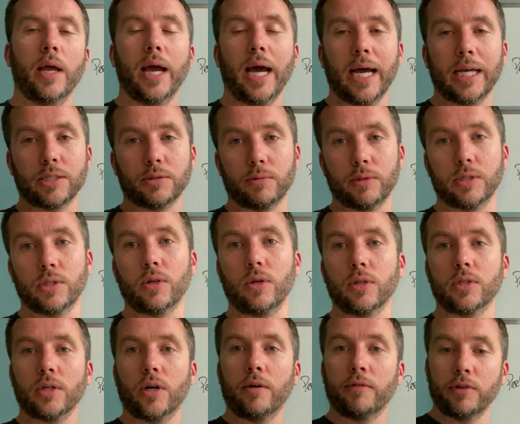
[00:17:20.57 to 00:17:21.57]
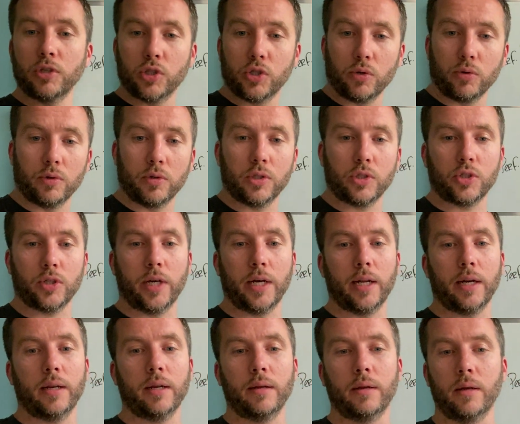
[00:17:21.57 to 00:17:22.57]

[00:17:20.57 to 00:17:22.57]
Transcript: as a result of endurance training.